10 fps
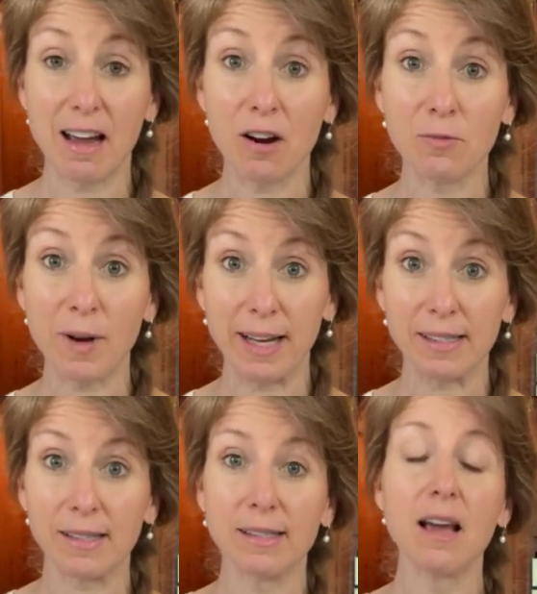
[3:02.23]
our
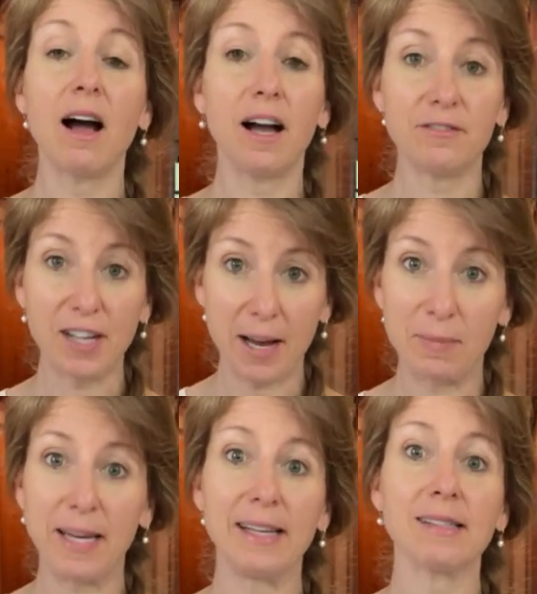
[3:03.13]
risks of
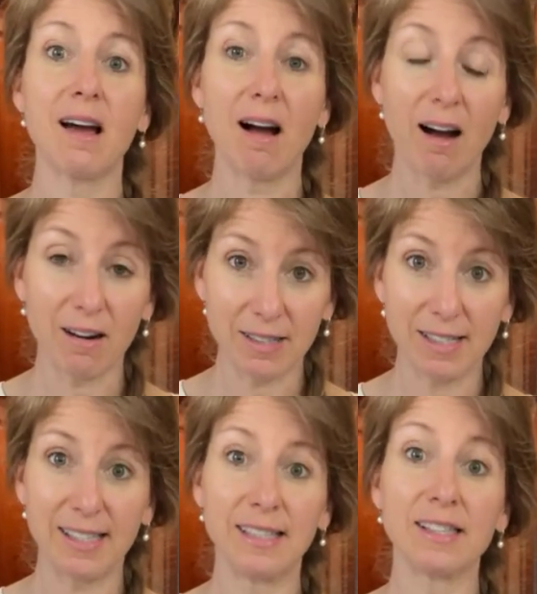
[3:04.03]
diabetes, heart
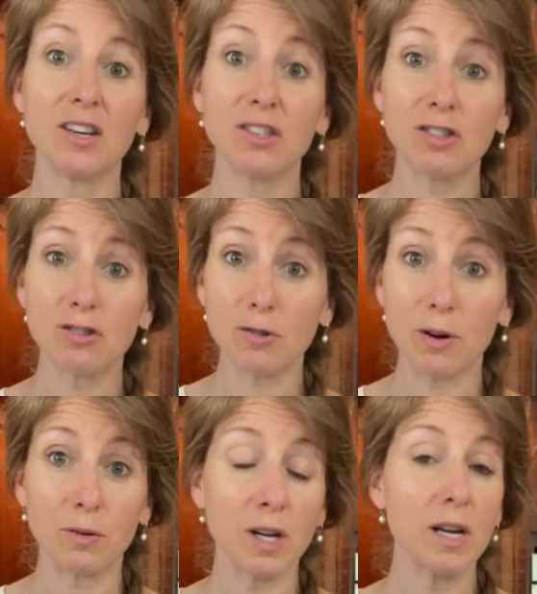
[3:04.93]
disease,
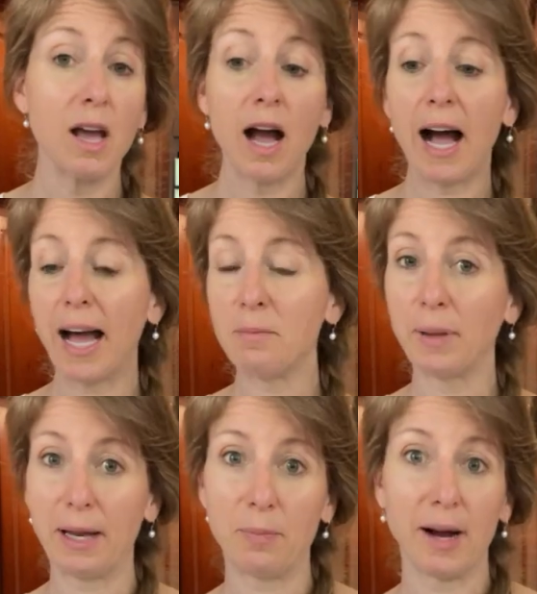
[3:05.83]
stroke, high
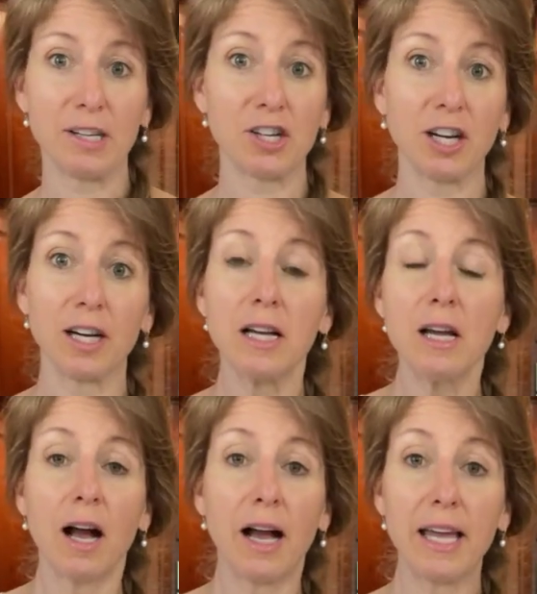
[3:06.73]
blood pressure,
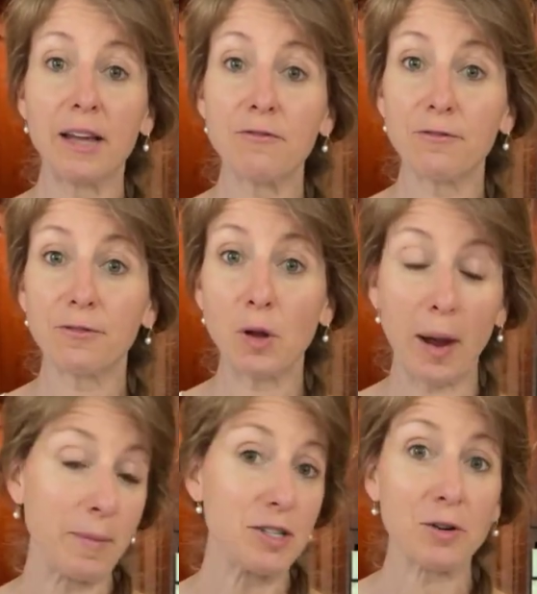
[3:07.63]

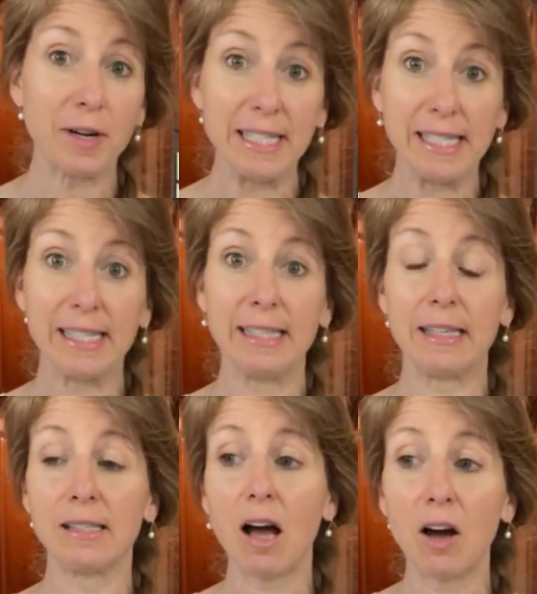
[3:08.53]
inflammatory
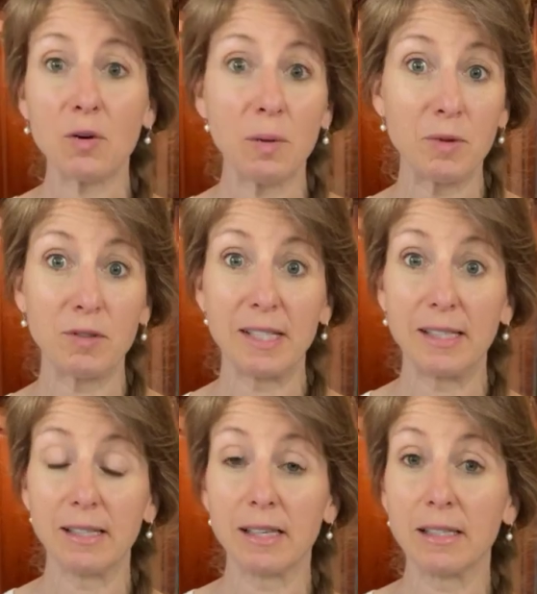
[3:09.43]
diseases, autoimmune
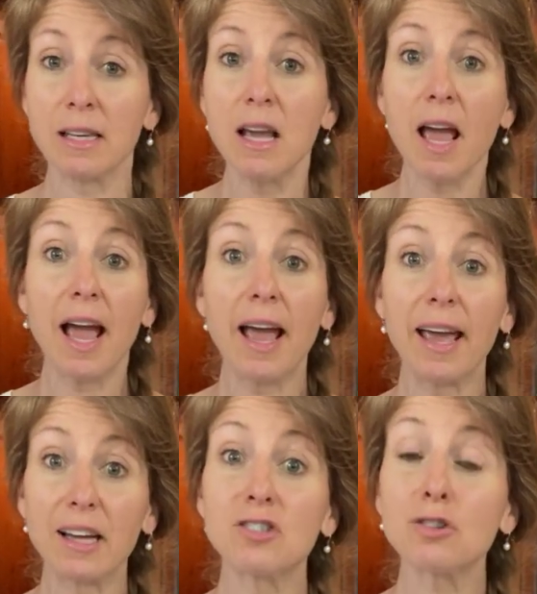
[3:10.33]
diseases.
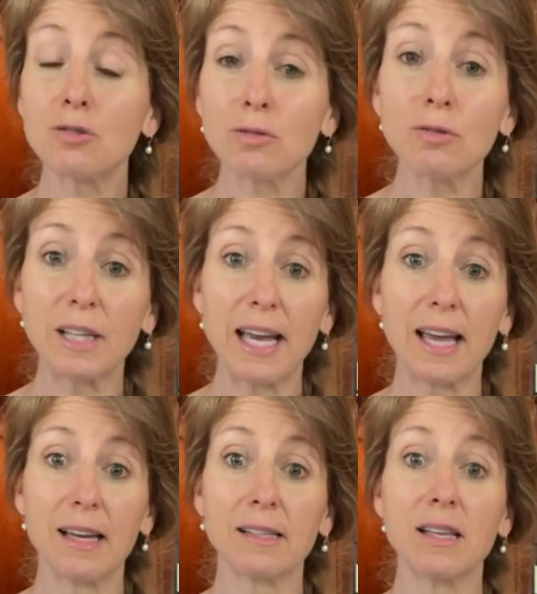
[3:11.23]
It truly
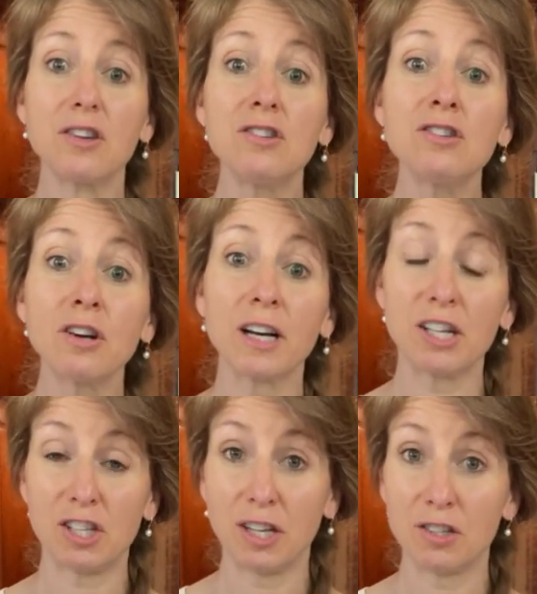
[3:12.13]
is
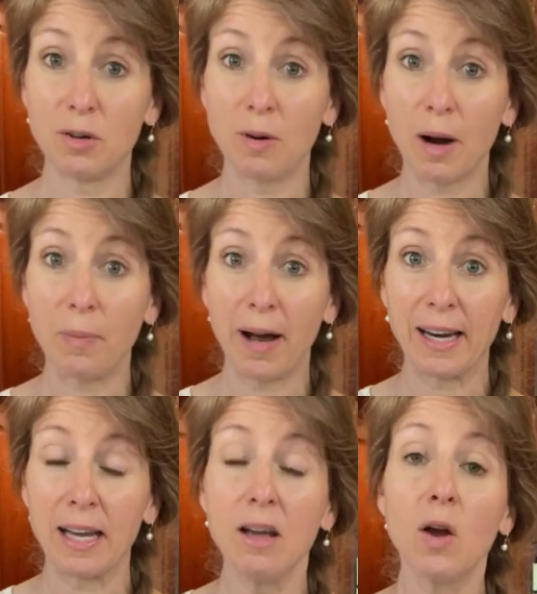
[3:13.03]
nourishing to our
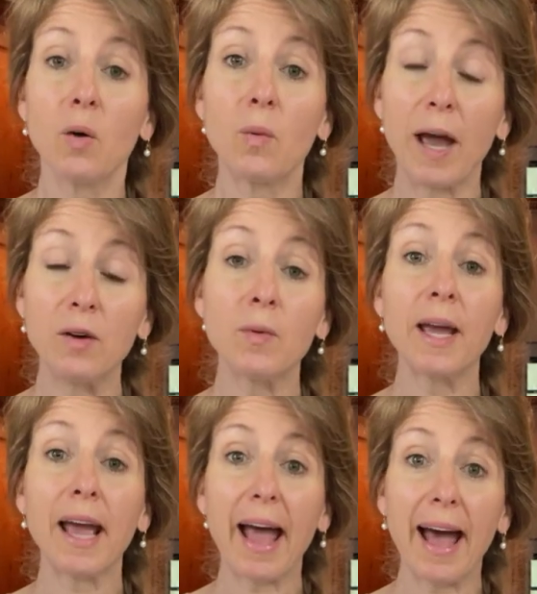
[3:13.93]
body when
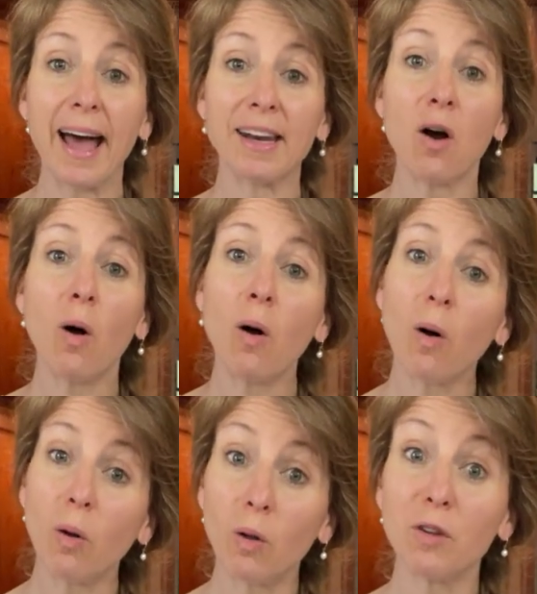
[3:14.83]
we add
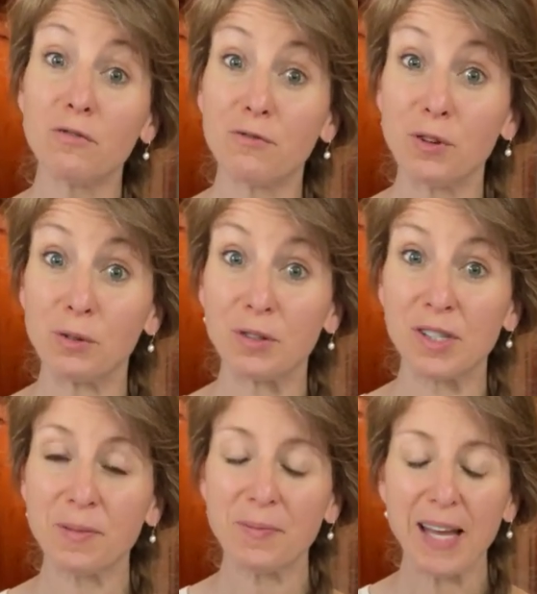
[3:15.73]
whole
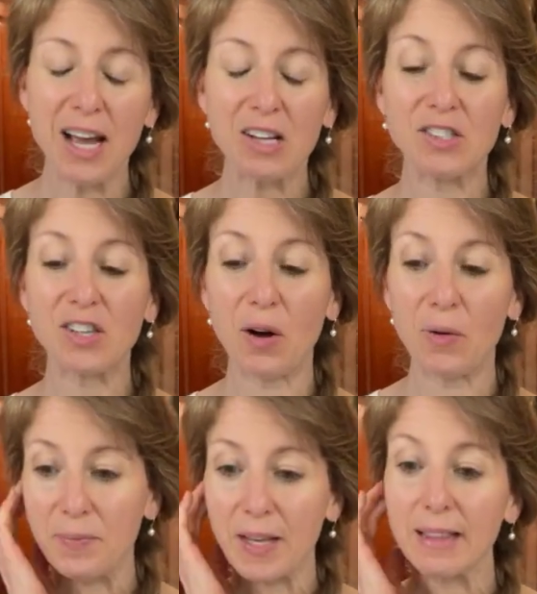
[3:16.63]
foods. So
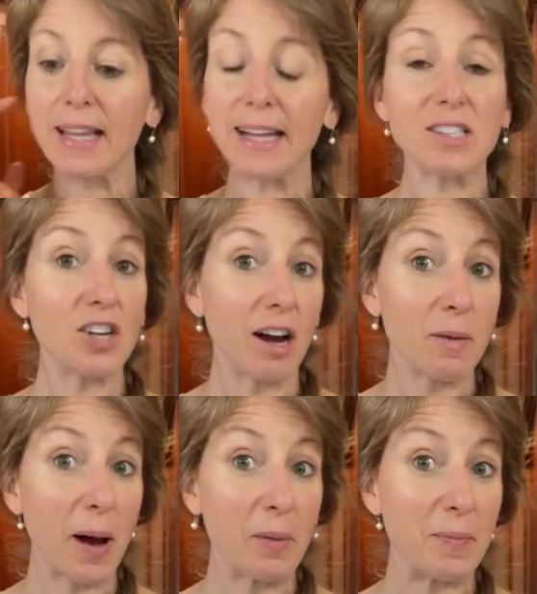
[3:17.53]
let's talk
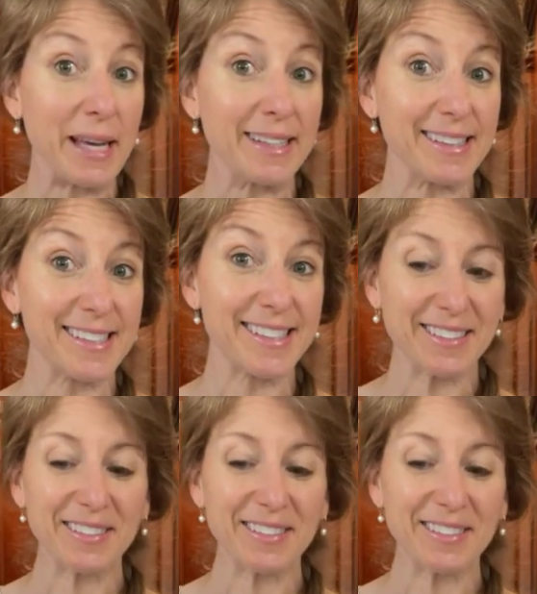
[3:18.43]
about beans.